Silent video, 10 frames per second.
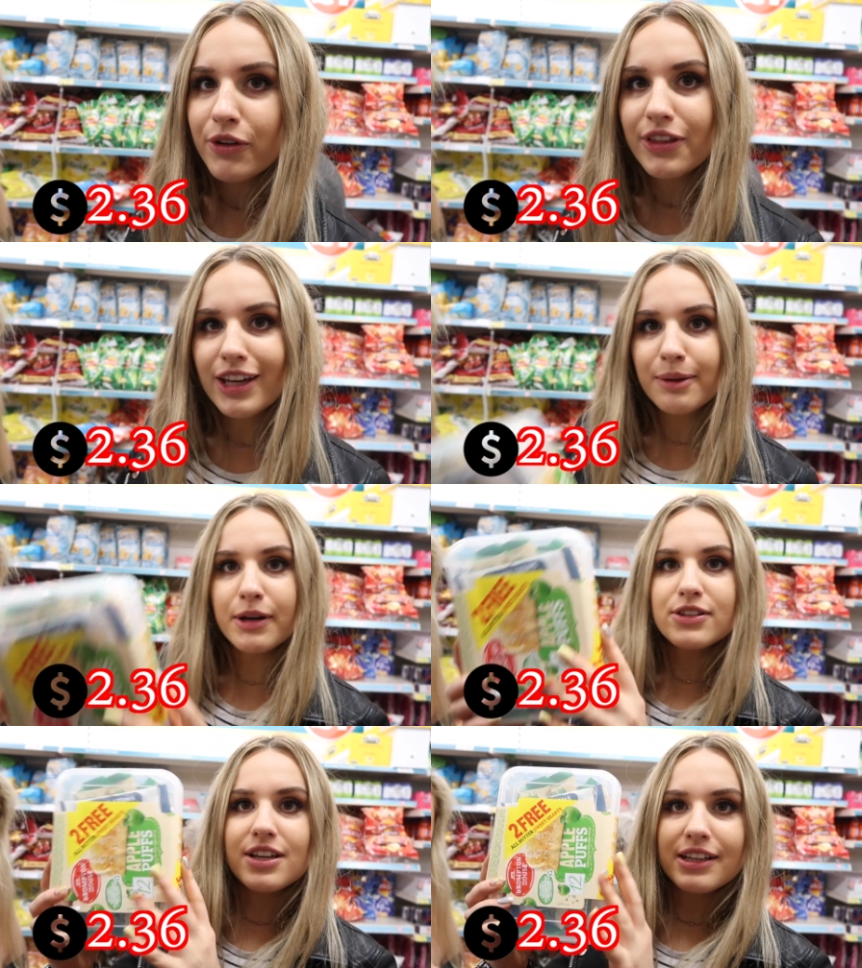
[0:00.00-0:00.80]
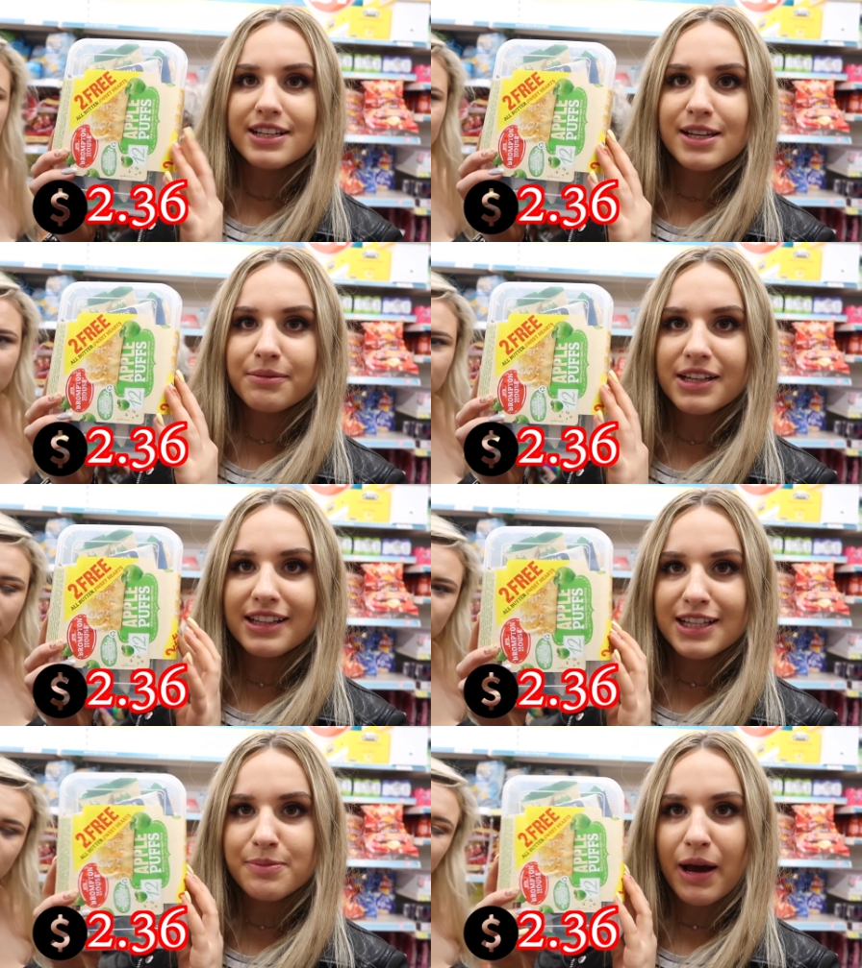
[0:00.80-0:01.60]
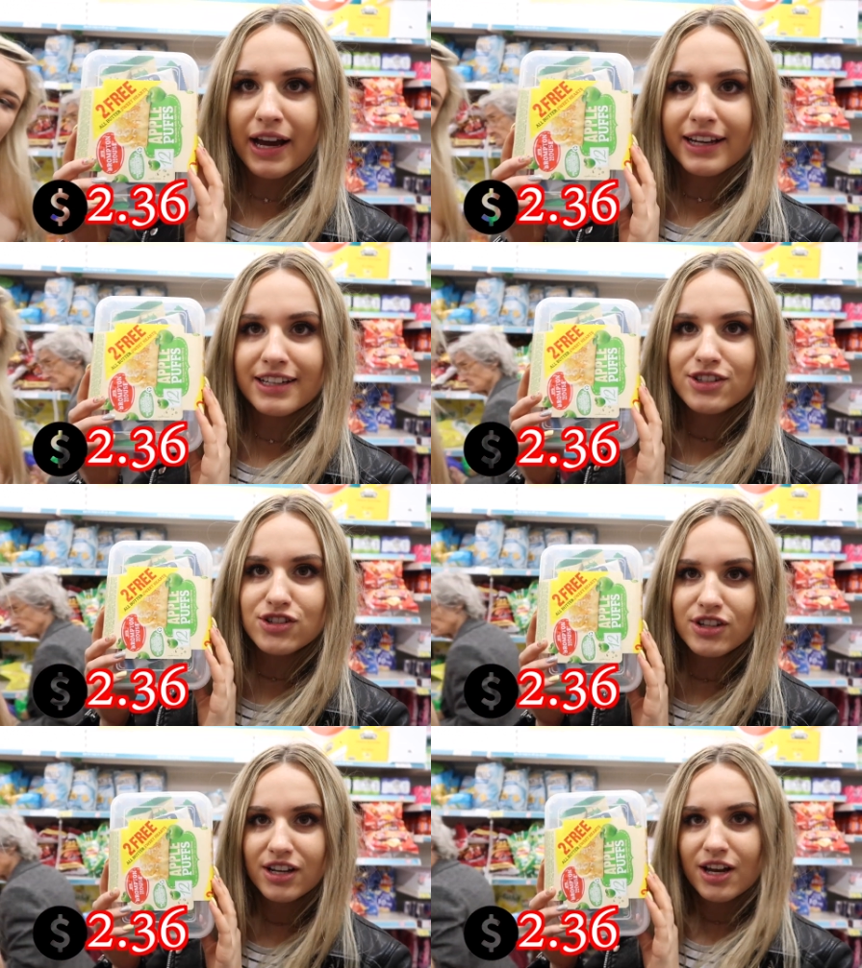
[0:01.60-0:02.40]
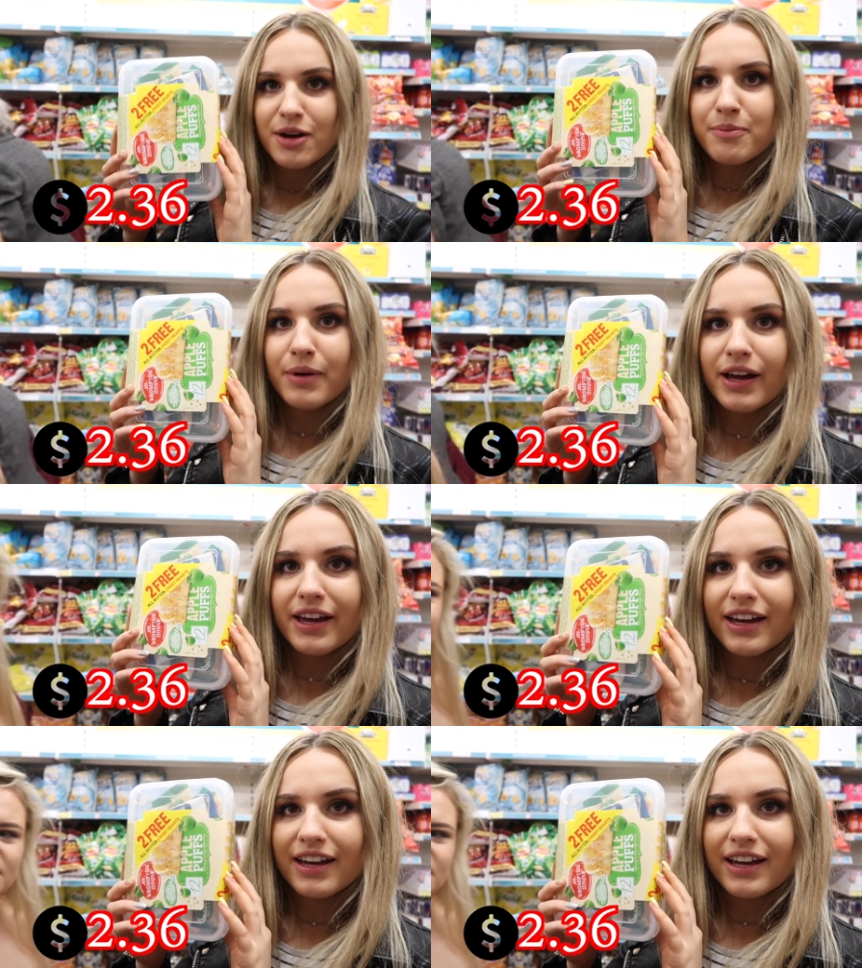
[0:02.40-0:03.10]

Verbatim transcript: $2 for 15 cookies. So we were thinking